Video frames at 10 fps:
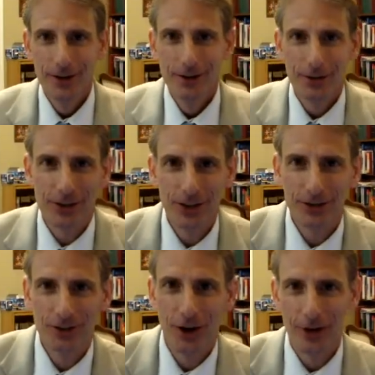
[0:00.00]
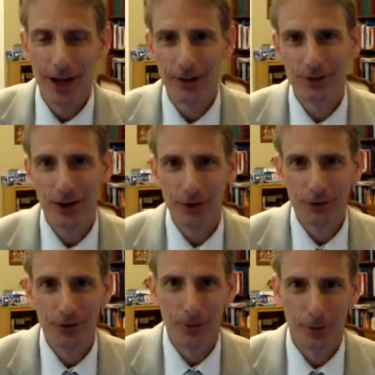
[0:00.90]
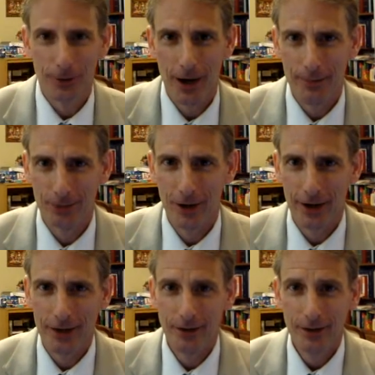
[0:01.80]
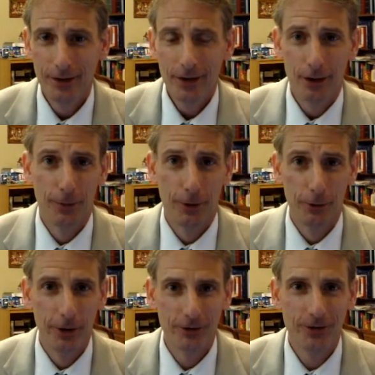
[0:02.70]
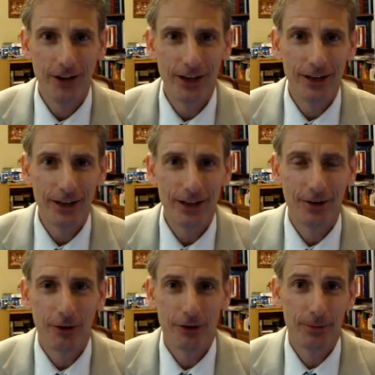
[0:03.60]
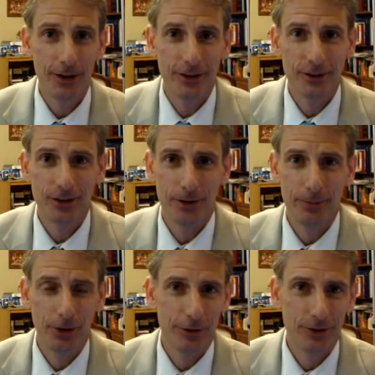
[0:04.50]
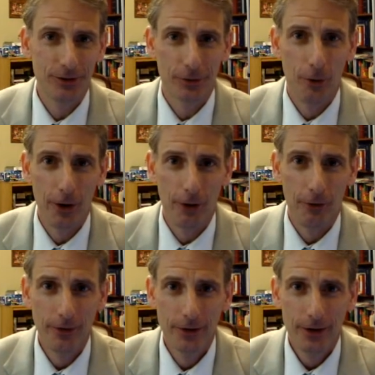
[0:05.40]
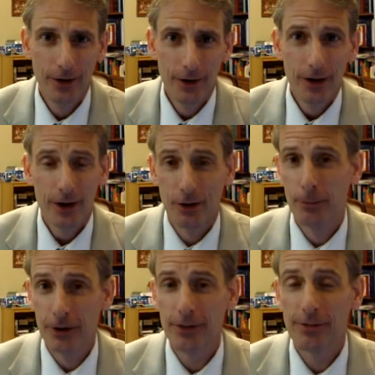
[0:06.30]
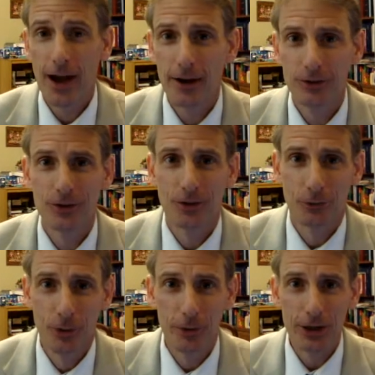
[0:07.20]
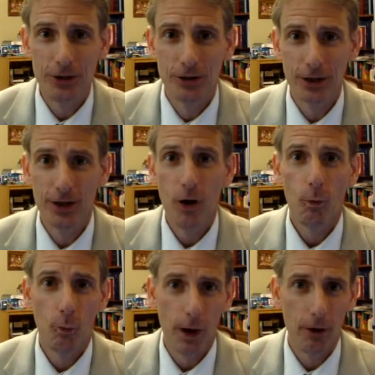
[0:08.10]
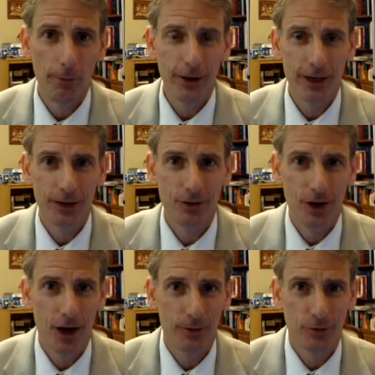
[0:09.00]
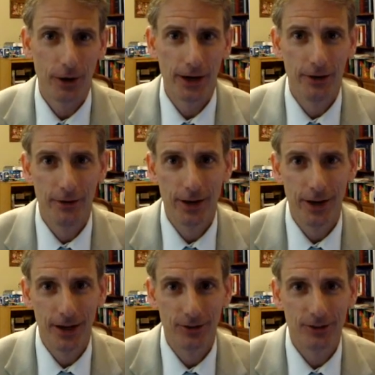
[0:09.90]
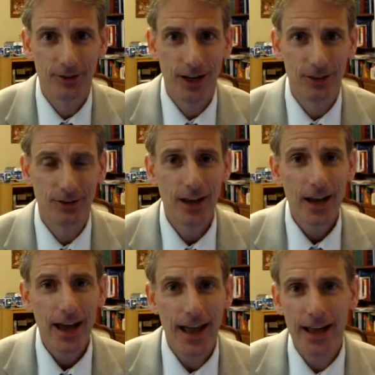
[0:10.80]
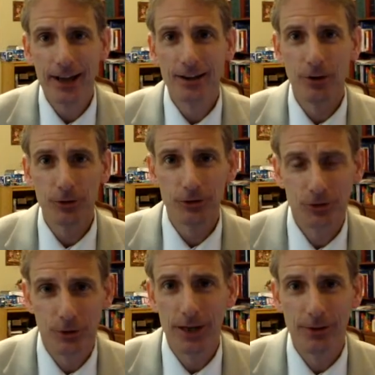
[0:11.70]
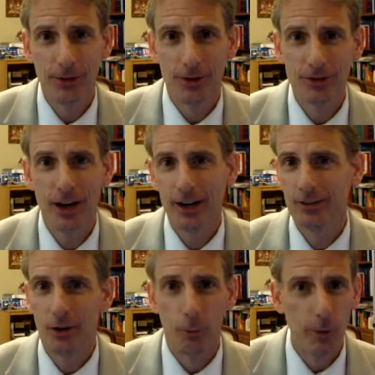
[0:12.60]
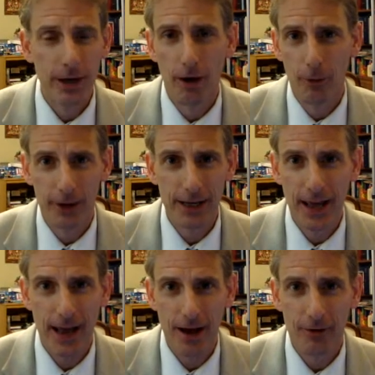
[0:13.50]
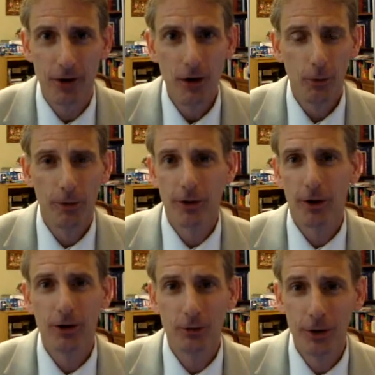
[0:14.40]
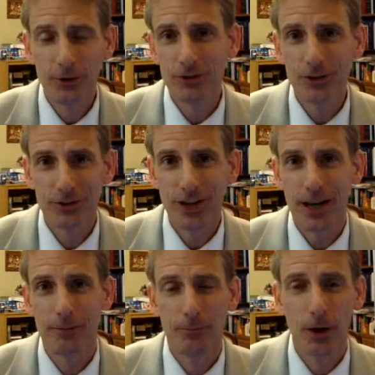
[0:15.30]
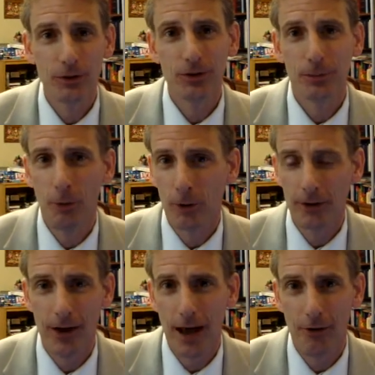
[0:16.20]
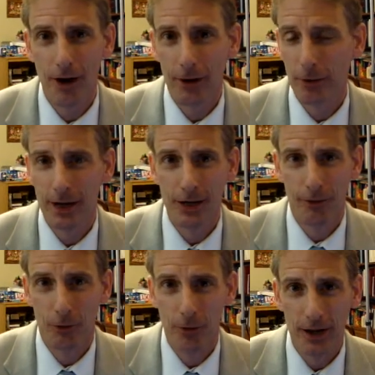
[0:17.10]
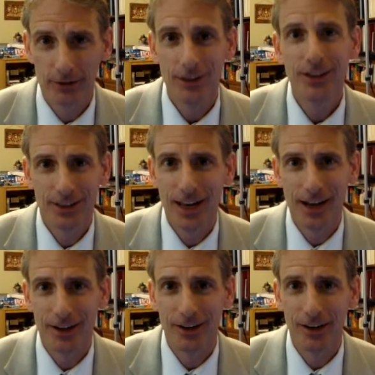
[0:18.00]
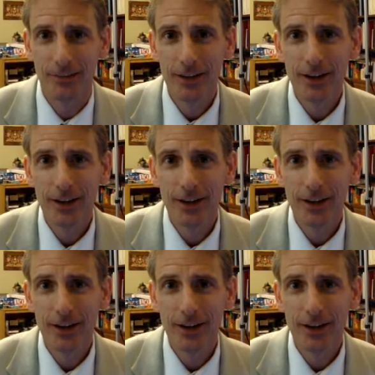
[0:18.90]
the Keystone XL Super Pipeline. It'll put a real dent in our dependence on Middle Eastern oil. It'll bring thousands of really good, well-paying jobs right here in the United States, and it'll strengthen the ties that we already have with our closest and most supportive ally right here in the West, Canada.